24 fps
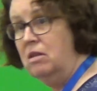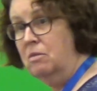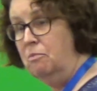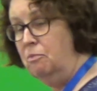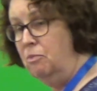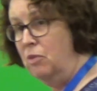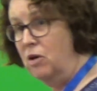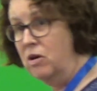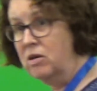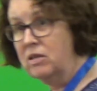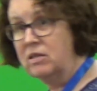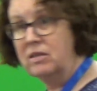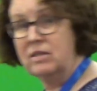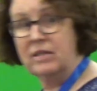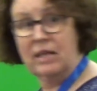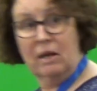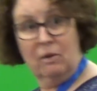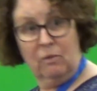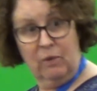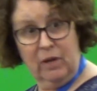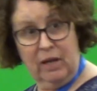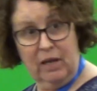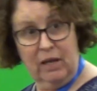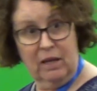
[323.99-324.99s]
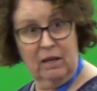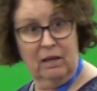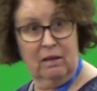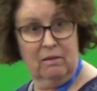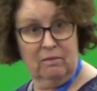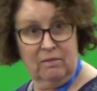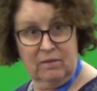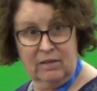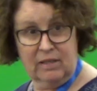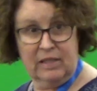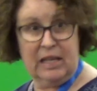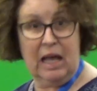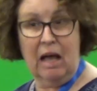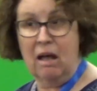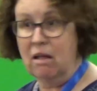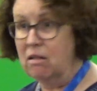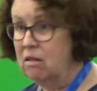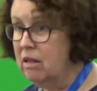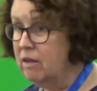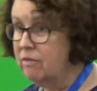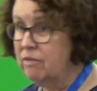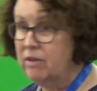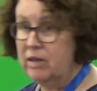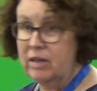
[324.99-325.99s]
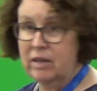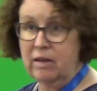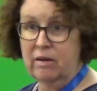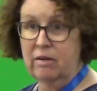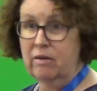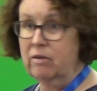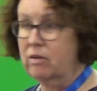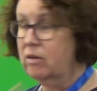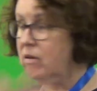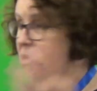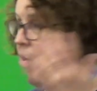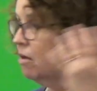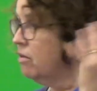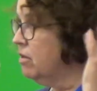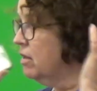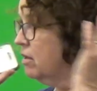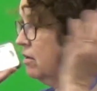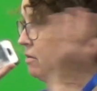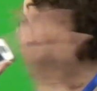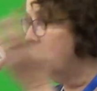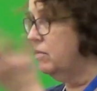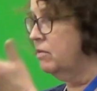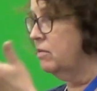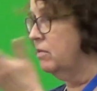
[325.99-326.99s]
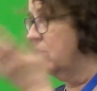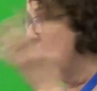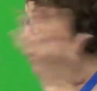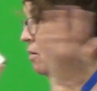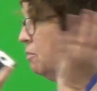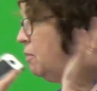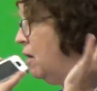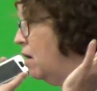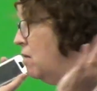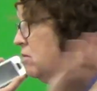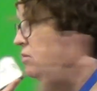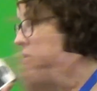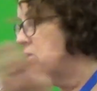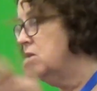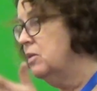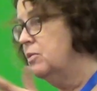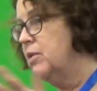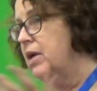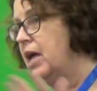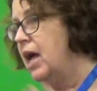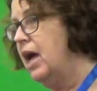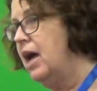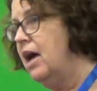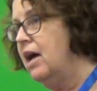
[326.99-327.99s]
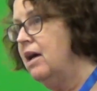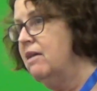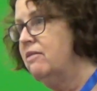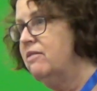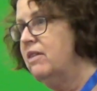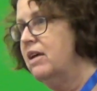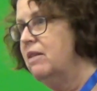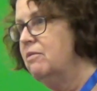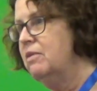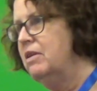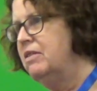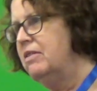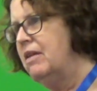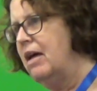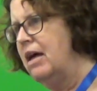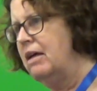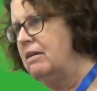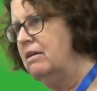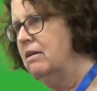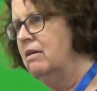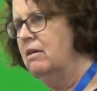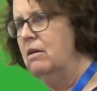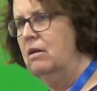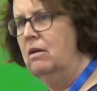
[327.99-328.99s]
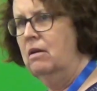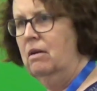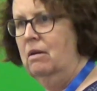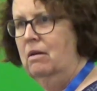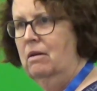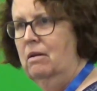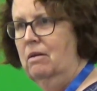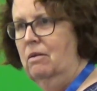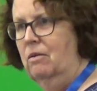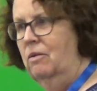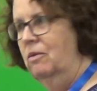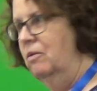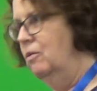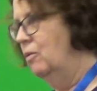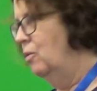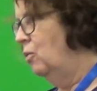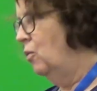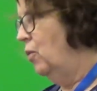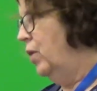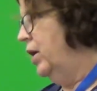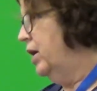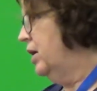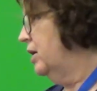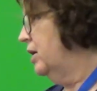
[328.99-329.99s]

the books that we sell every year, and all the, you know, posts that we have, and we thought, we